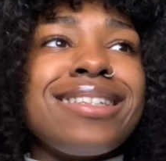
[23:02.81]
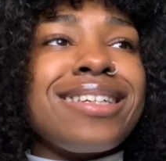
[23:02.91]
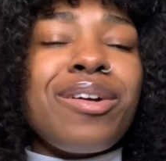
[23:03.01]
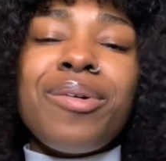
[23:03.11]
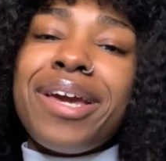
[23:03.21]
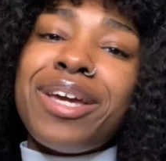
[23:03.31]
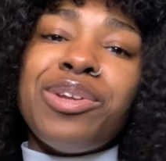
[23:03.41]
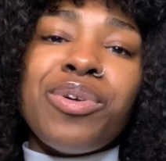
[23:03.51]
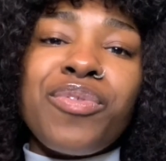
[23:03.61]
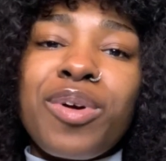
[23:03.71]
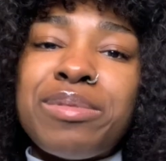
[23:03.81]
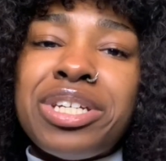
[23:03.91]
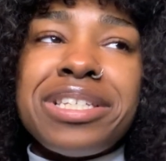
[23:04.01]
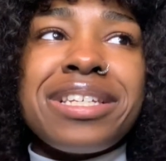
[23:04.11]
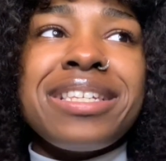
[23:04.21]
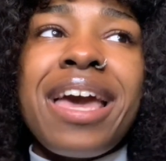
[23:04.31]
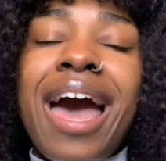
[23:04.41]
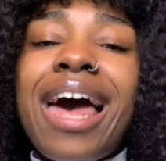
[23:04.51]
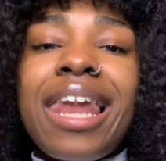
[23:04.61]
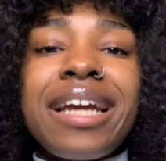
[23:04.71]
go ahead and do it for Him, Jesus.
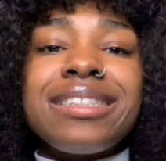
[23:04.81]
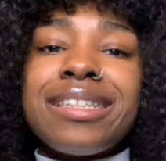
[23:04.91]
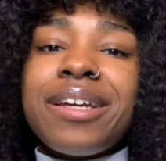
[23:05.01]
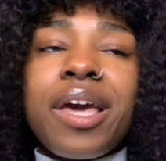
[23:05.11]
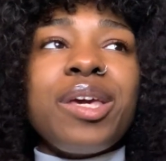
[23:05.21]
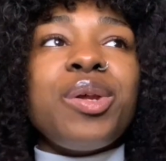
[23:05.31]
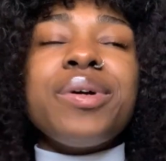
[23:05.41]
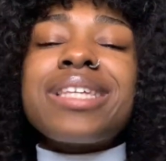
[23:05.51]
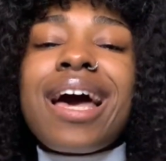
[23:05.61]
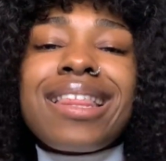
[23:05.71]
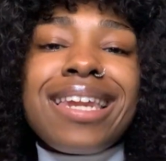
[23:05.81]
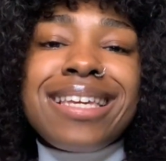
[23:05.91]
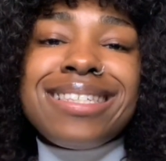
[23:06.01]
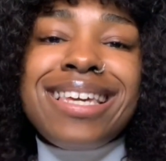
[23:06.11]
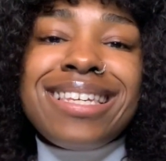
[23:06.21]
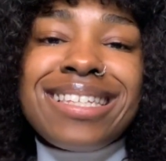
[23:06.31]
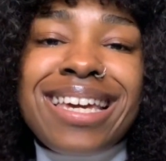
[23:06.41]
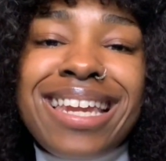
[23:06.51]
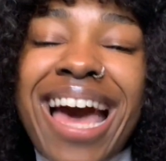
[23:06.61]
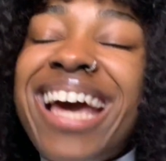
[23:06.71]
I like to, you know, it's holiday
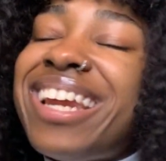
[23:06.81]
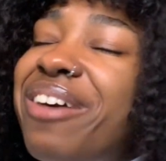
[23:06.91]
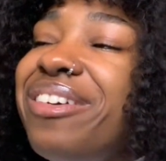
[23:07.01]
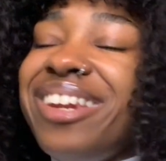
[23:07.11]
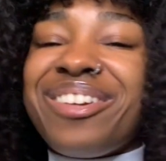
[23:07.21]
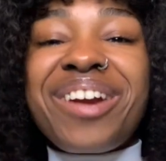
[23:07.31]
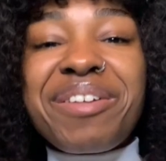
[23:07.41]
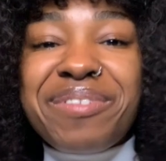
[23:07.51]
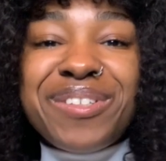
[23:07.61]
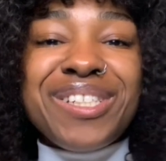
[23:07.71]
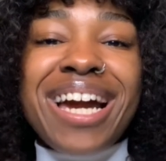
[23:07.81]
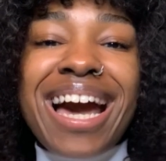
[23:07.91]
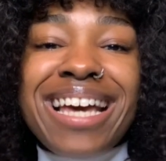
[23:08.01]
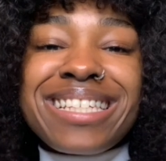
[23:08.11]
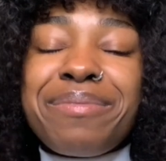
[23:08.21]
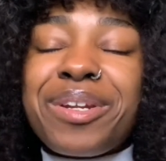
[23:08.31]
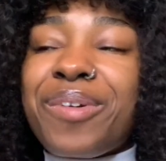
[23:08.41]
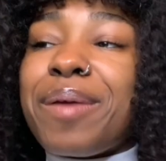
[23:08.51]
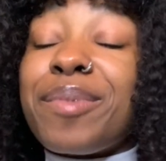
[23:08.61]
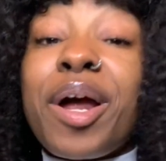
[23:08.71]
season. I'm in a great mood, you guys. I'm in a
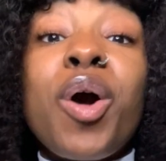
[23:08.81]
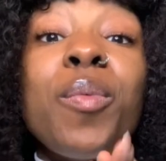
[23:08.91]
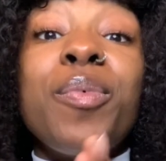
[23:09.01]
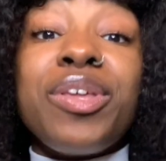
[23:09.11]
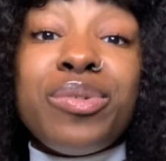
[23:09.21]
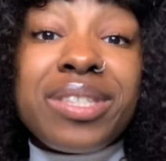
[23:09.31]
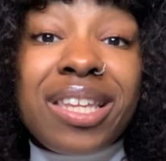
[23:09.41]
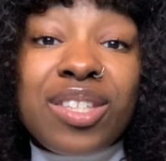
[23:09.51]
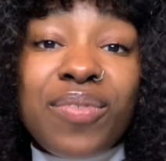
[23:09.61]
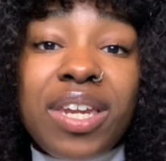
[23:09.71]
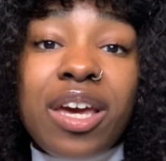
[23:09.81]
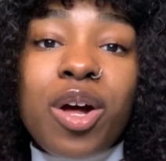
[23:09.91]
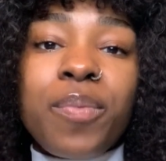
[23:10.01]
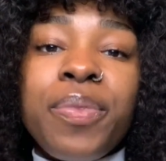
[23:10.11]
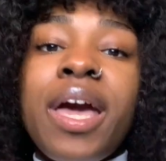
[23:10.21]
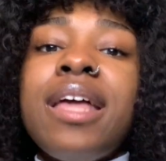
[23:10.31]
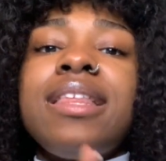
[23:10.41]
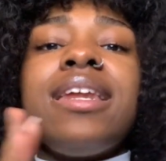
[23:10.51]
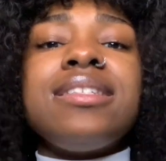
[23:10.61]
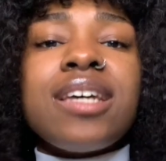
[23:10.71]
great mood. I hope when you see this video
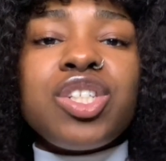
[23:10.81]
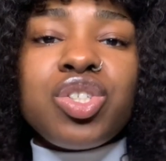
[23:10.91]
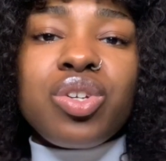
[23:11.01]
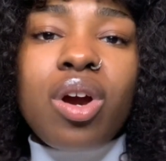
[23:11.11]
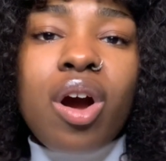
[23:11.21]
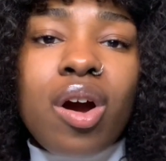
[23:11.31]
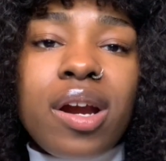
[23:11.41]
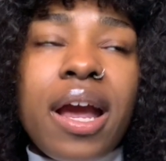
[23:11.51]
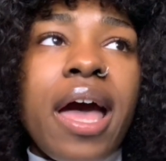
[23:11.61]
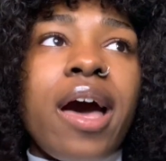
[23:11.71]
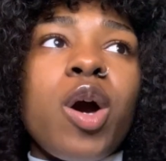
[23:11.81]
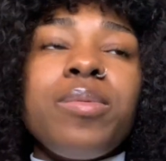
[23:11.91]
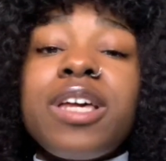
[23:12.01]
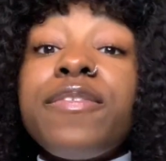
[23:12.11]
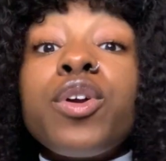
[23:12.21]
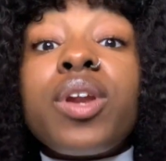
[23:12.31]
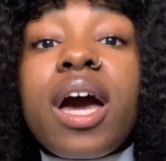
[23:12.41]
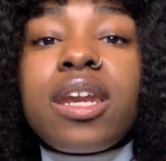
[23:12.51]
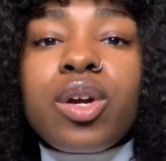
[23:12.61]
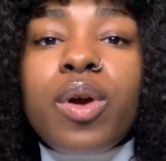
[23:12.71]
that it touches your heart. I hope that if you're
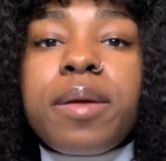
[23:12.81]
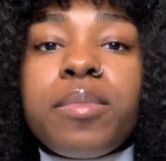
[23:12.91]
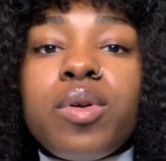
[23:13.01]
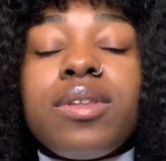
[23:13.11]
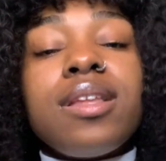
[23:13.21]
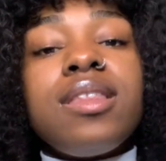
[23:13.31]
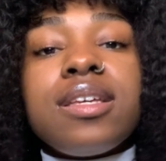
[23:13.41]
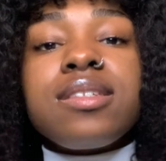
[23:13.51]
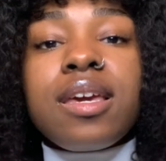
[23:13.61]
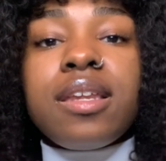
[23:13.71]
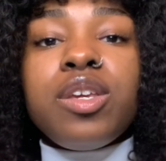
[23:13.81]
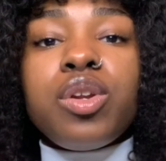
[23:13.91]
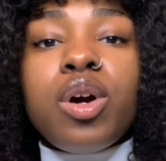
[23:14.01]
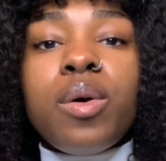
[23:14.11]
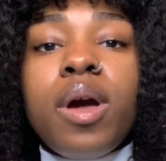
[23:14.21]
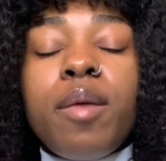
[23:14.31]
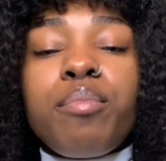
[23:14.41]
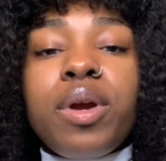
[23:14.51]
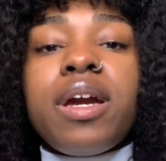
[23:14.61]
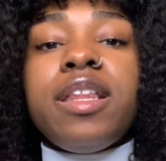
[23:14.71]
not in a great mood, that this can, you know,
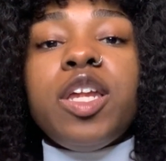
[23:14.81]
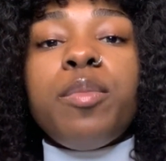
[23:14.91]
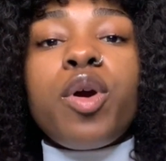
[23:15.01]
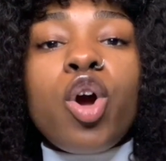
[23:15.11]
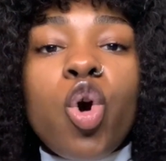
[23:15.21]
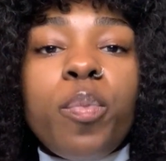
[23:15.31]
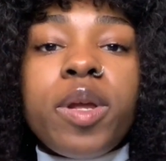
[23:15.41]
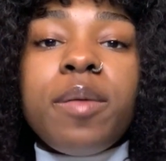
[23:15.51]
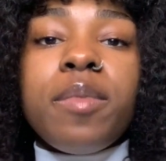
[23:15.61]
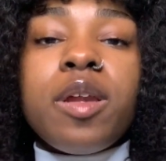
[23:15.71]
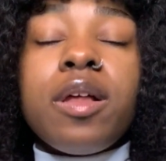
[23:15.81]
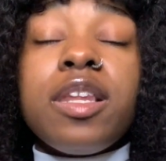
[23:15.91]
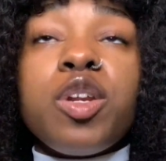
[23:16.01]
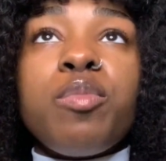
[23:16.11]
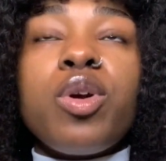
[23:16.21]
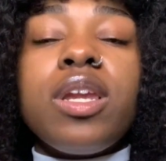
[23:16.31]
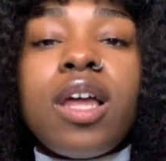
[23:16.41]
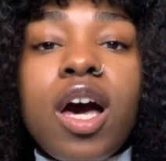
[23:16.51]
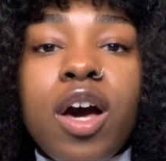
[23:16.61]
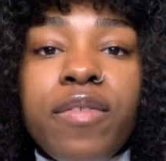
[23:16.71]
bring a little more hope and a little more
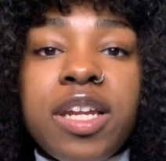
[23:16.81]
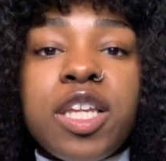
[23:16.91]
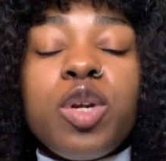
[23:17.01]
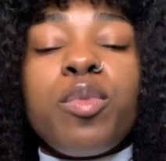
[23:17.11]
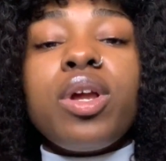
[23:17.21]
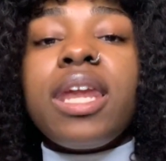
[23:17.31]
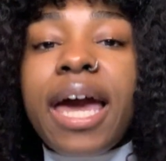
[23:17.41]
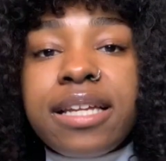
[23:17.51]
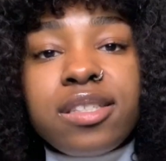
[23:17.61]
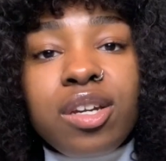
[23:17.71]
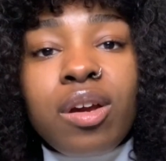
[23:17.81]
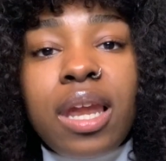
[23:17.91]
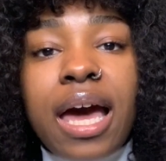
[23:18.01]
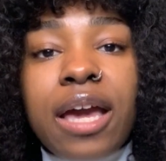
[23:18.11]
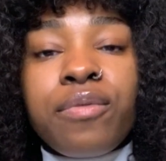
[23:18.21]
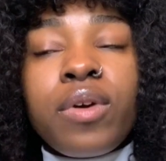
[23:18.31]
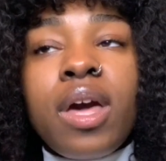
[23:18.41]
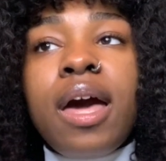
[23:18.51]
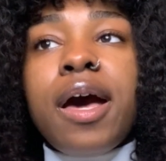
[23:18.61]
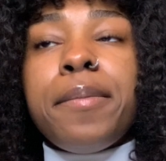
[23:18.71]
love and a little more light to your life.
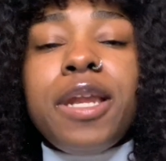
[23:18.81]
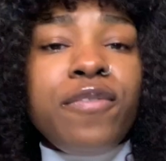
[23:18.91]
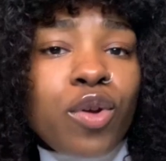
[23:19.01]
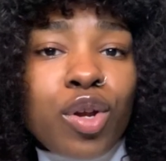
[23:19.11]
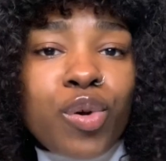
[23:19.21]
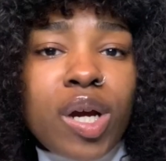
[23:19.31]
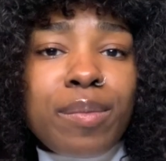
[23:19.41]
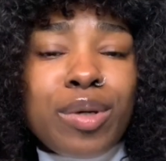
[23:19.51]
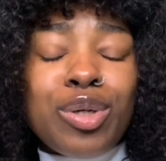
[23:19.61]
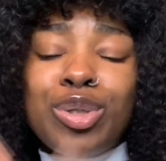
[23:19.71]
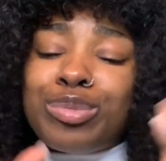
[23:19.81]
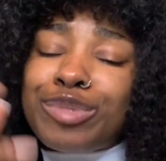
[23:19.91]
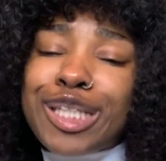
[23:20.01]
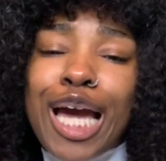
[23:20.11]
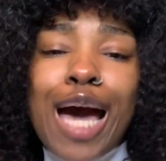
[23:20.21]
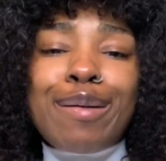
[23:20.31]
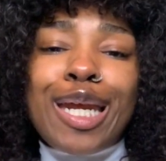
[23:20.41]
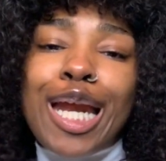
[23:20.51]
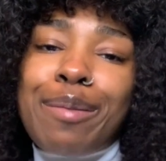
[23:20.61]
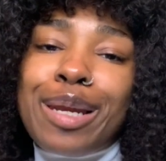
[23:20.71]
And if you're in a great mood, comment
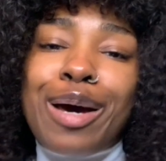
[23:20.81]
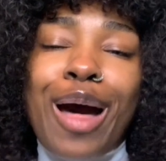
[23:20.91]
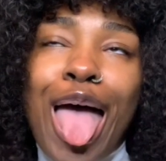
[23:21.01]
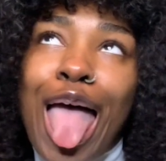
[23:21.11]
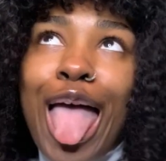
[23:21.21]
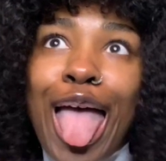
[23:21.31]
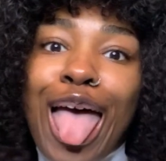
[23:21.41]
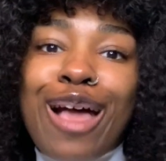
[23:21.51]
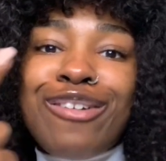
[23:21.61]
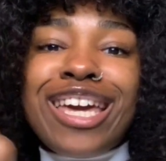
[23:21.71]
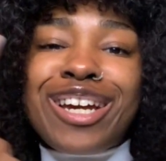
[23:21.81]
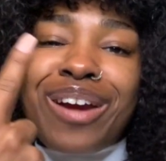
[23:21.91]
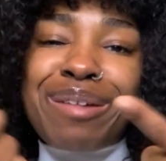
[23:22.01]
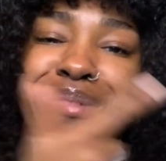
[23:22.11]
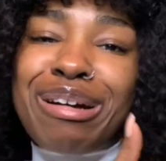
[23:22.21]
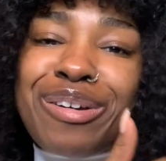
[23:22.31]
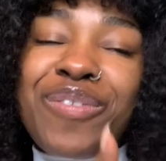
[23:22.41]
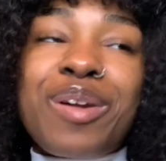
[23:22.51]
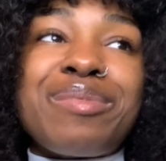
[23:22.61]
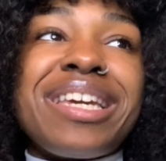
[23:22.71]
it down below. We in a great mood, you
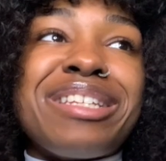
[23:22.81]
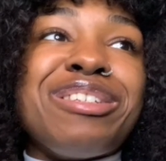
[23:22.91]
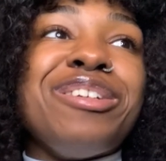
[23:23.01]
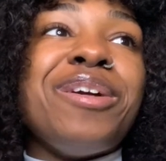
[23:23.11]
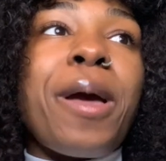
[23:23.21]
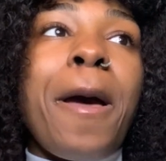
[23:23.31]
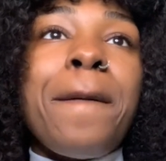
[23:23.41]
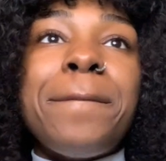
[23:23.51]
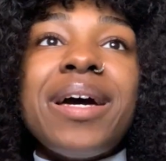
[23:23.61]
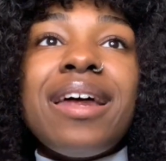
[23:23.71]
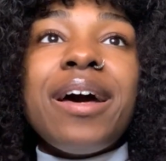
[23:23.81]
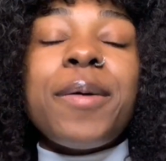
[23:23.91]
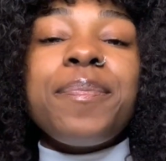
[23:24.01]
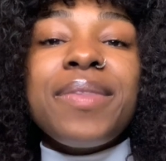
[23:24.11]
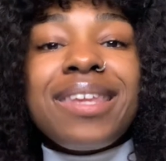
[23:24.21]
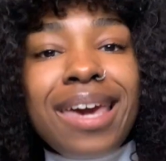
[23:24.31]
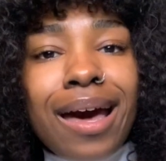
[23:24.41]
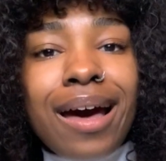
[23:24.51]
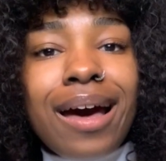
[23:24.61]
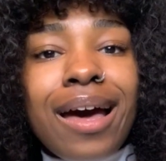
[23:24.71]
feel what I'm saying to you. But,
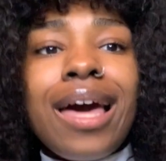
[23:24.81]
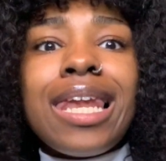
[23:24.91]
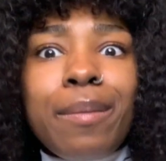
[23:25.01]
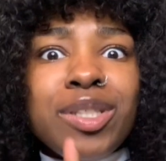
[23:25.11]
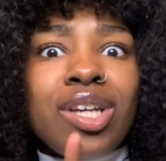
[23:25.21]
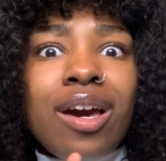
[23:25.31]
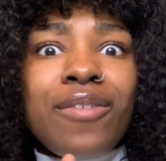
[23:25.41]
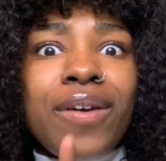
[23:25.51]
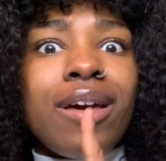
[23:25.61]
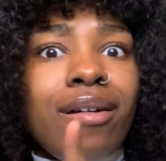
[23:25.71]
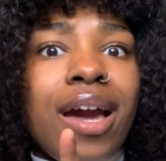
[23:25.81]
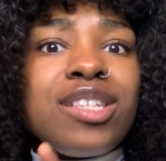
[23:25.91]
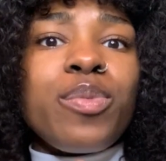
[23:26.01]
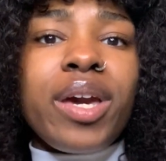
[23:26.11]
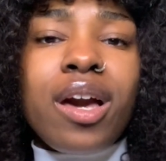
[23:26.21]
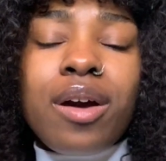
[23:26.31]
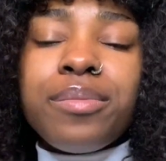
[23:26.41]
yeah, let me show you how to fit, okay, so we can go.